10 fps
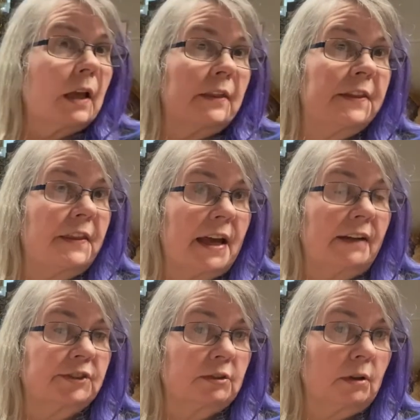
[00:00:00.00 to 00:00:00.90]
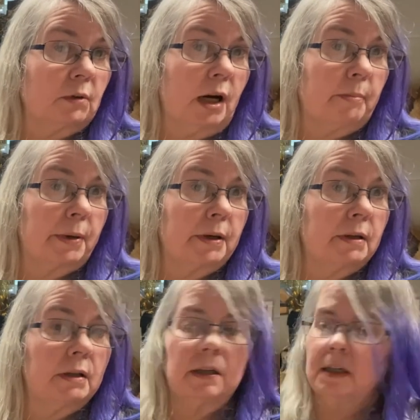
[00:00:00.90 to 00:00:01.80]
then they have to grow up,
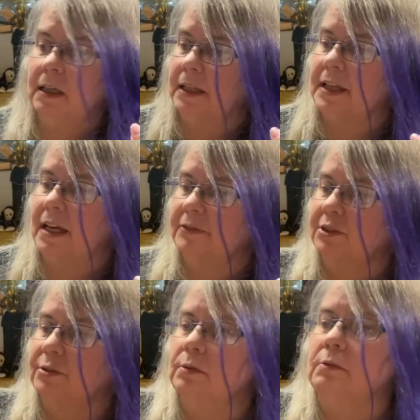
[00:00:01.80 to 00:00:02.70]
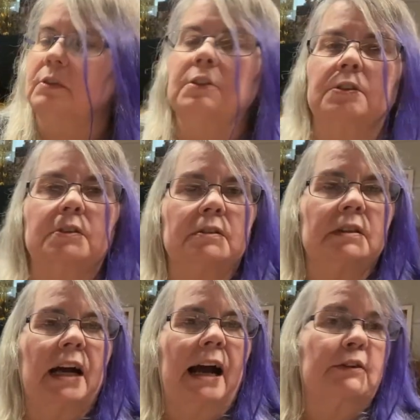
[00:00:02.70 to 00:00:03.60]
and they have to learn
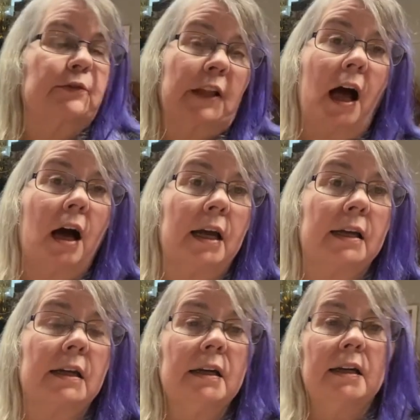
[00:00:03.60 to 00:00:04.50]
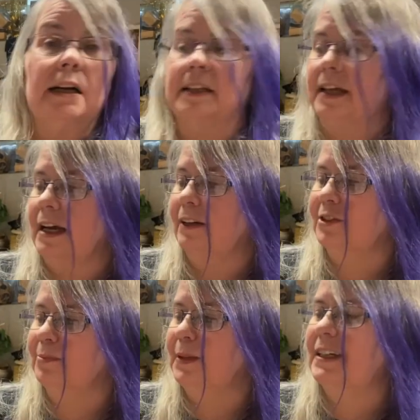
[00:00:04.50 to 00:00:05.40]
how to fly, and they have
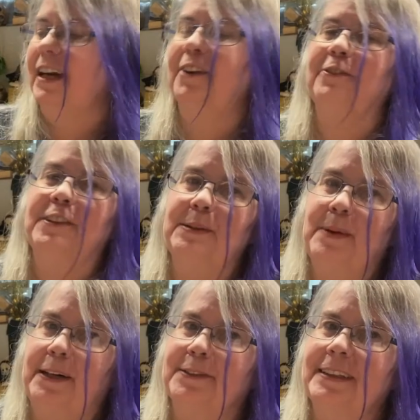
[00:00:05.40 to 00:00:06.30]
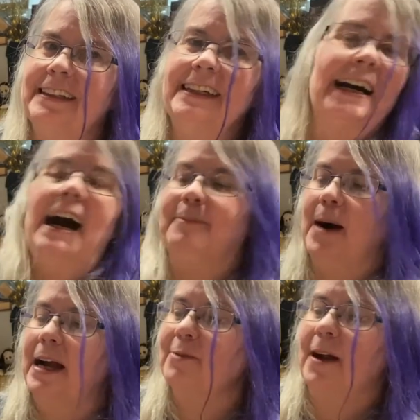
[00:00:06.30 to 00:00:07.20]
to be careful about,
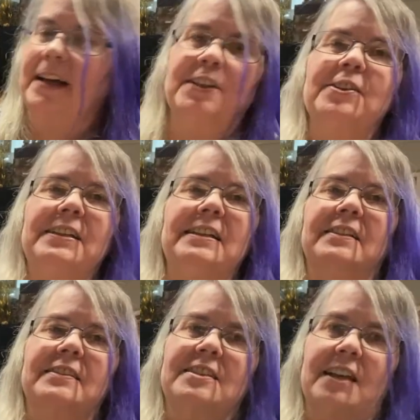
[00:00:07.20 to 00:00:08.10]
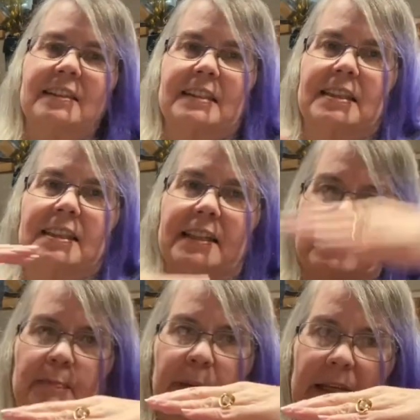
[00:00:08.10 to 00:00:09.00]
my rider is just
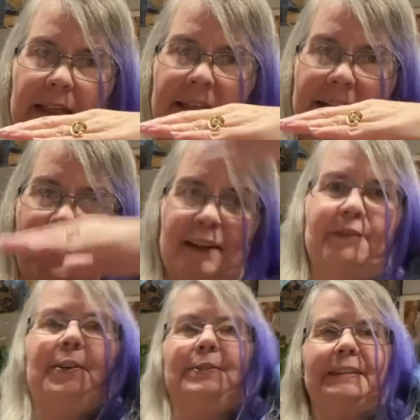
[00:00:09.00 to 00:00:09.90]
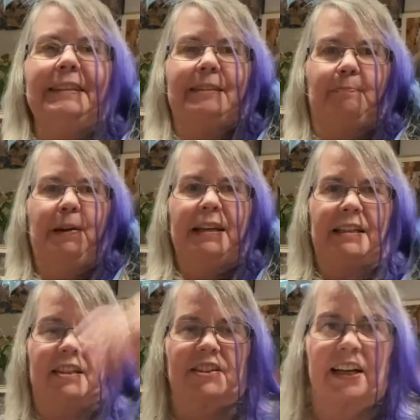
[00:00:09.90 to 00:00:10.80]
this big, and I have grown this big
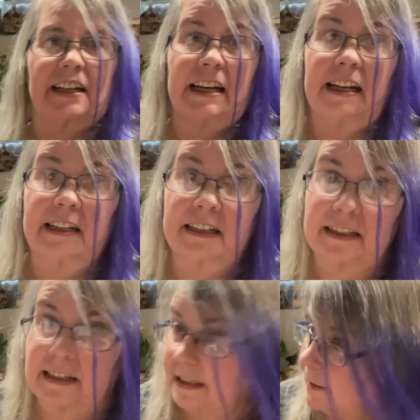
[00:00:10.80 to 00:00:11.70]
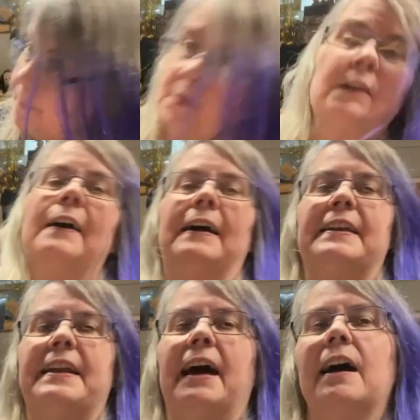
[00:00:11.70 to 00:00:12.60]
since I got out of this egg,
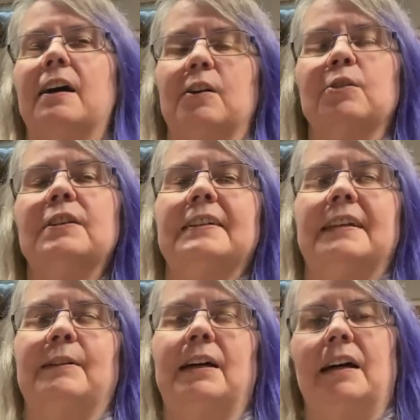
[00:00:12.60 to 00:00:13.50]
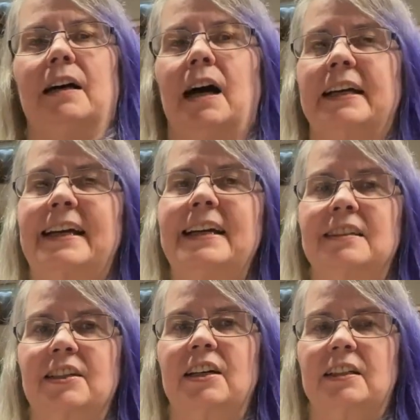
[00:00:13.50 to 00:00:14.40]
and now I
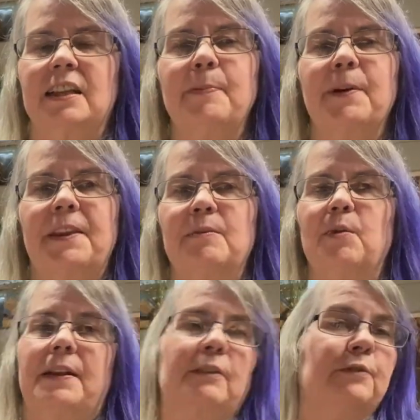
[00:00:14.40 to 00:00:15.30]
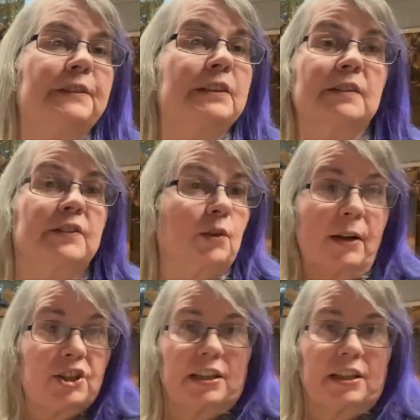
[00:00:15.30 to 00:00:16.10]
can't cuddle up with them without fear of squashing